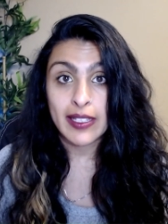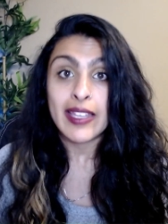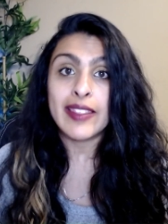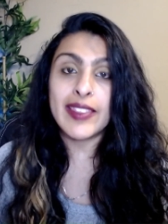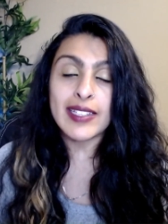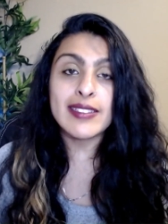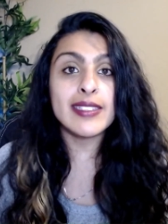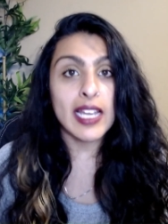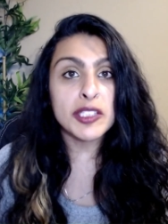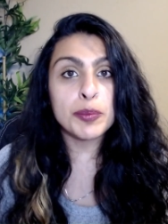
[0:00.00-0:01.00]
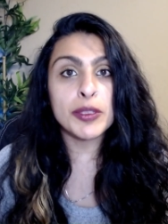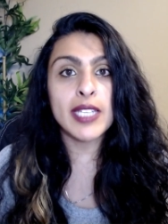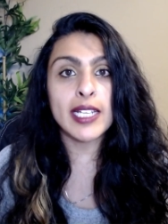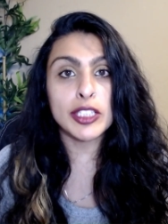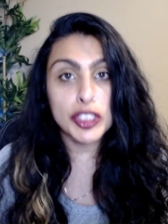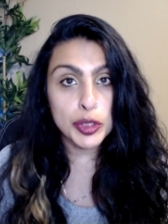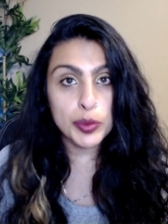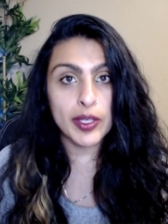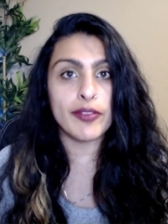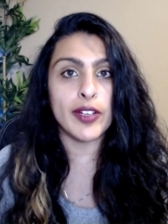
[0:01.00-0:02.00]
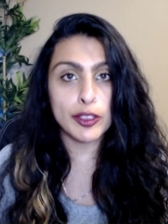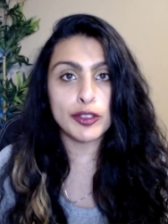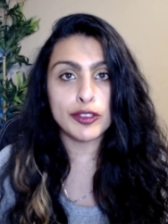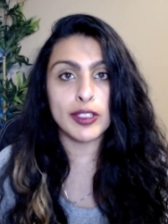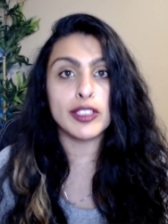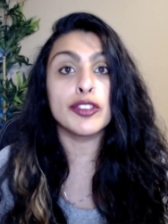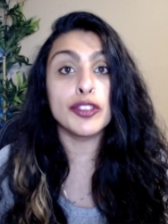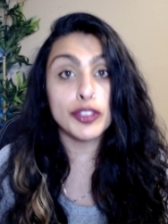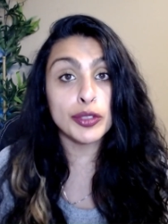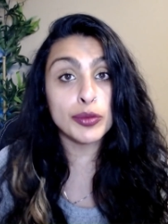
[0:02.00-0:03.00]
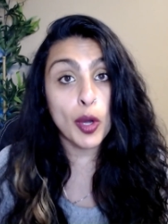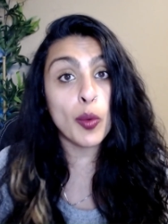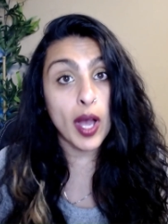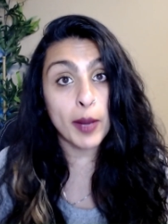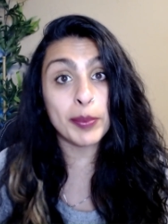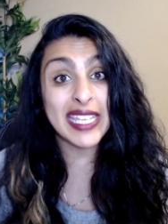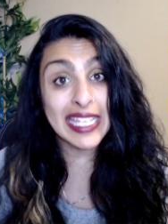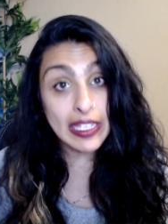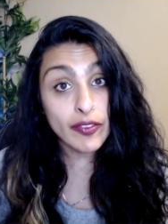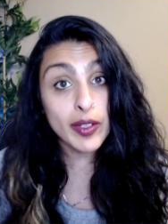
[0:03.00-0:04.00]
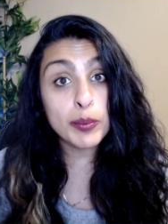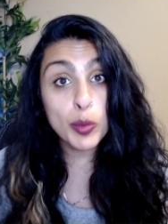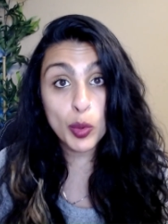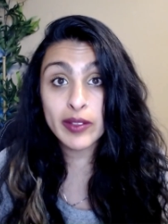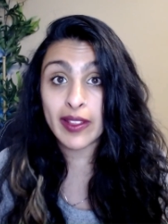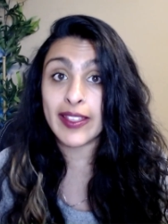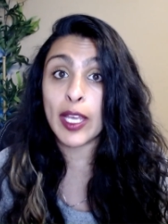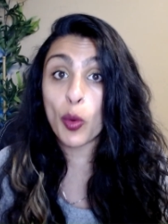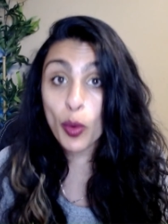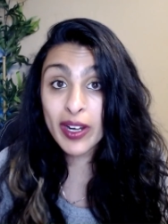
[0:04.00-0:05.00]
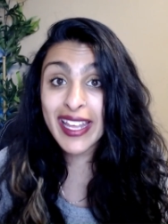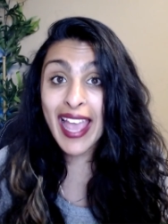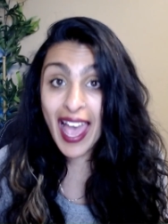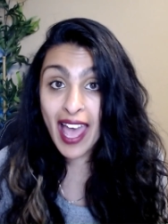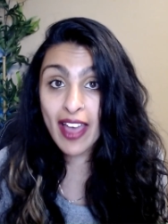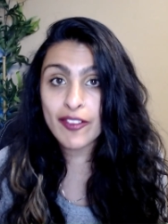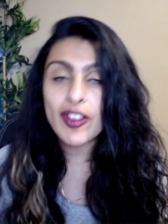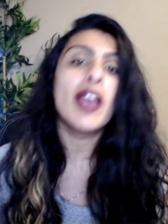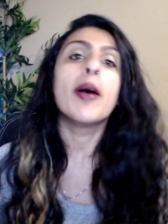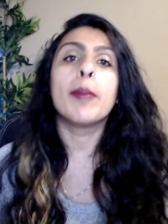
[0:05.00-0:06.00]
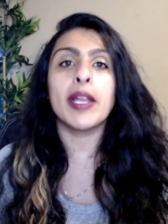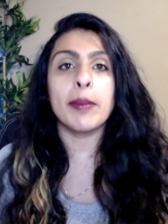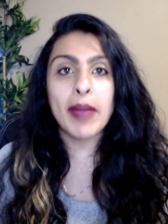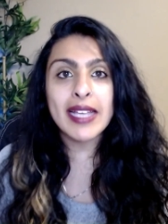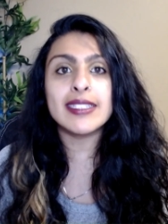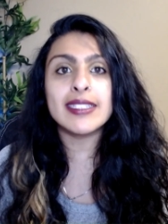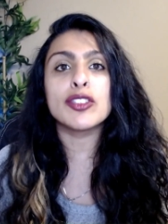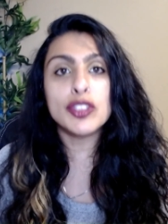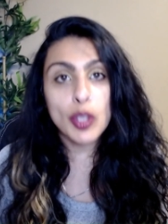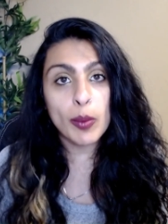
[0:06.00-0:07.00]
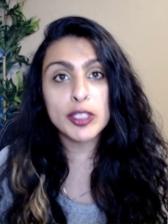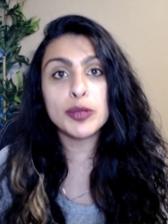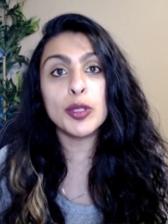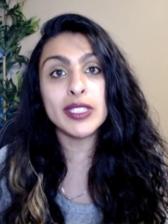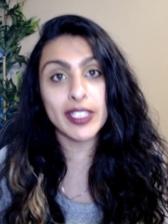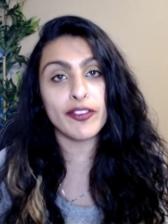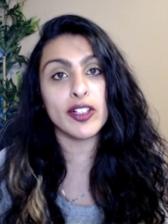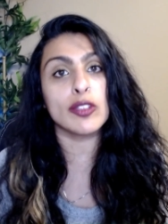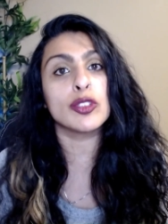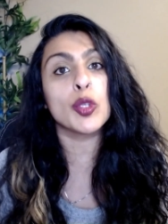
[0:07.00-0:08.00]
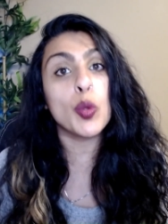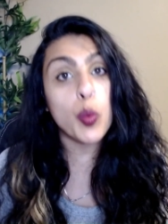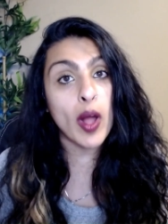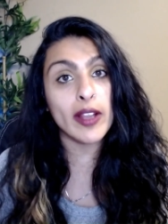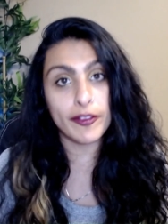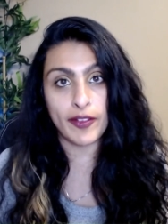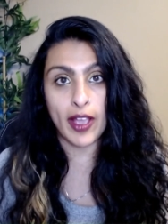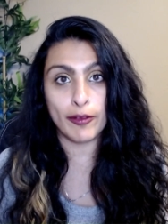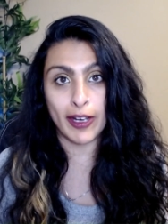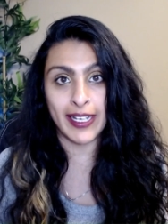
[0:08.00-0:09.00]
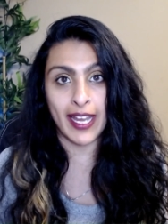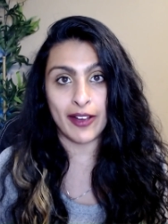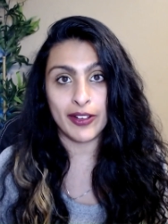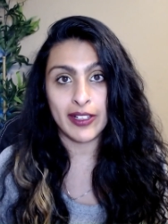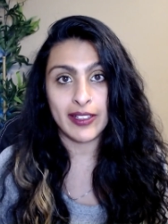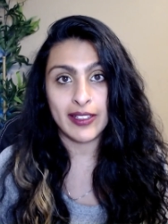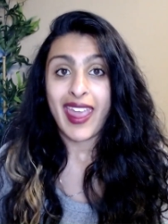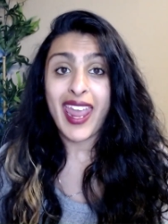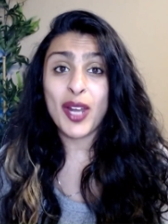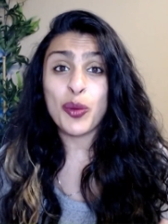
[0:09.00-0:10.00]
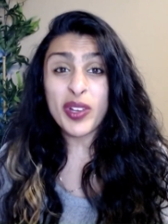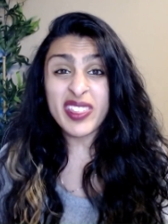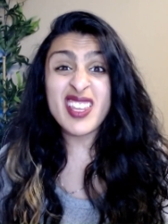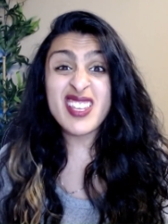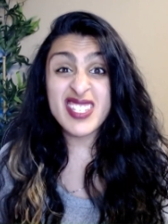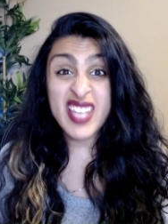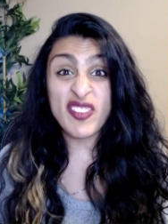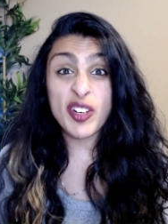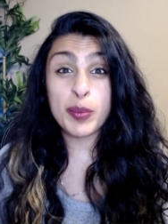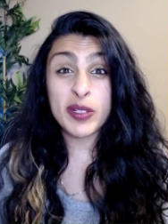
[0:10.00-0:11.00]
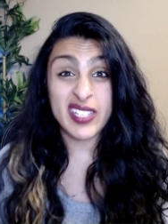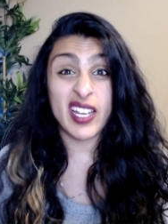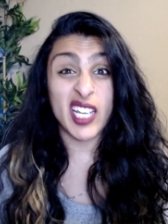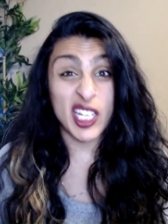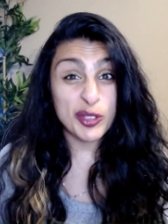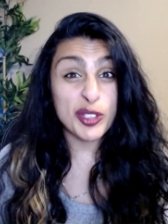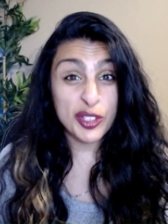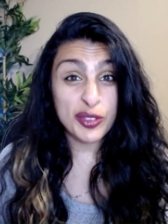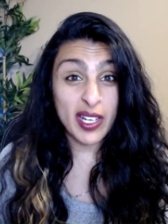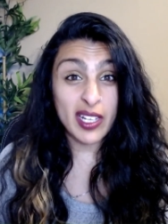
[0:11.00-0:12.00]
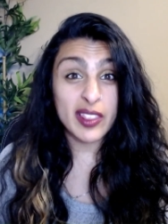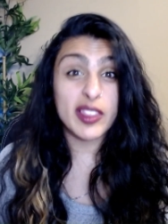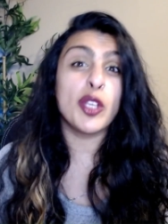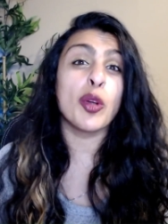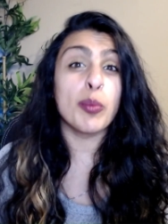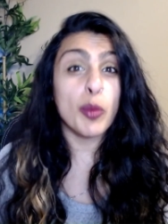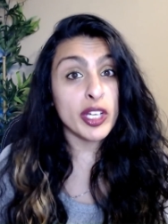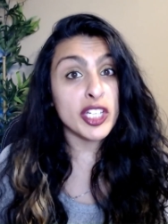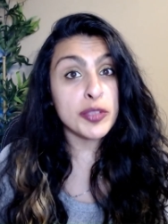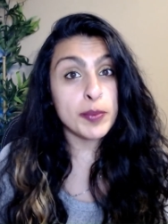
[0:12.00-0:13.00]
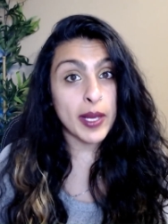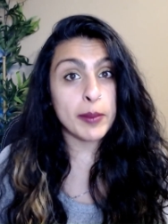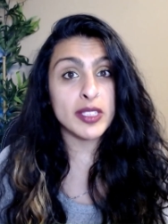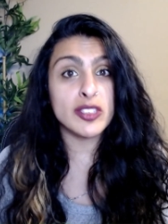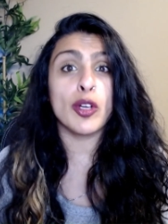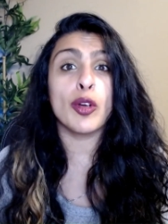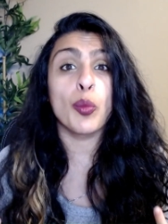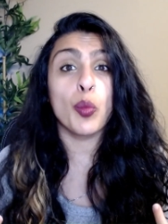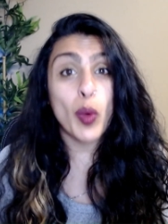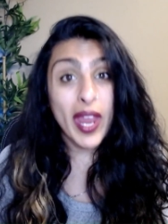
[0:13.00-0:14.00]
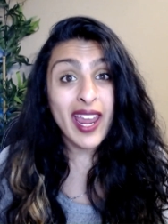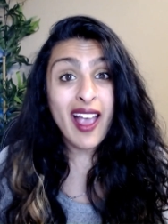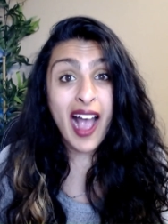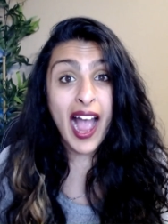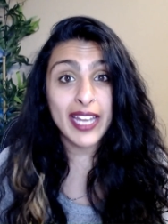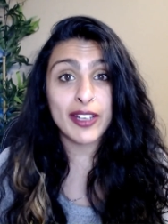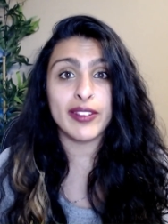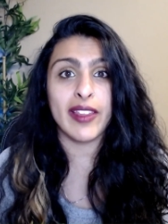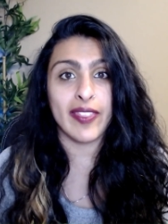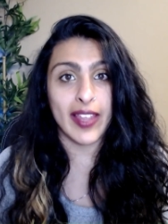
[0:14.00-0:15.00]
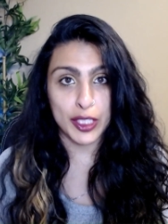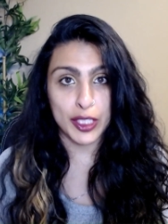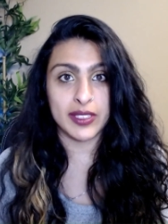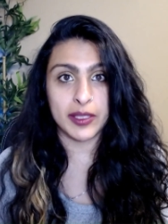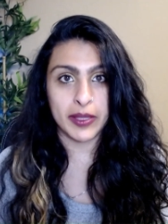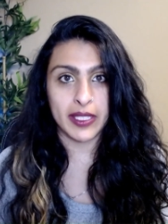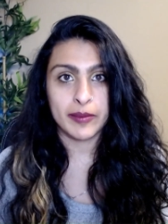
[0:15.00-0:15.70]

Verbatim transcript: This does protect you if interest rates do go up even more than they already have, but it makes it so much more difficult to qualify right now. And with the seven percent interest rate, your mortgage payments are way higher than they used to be.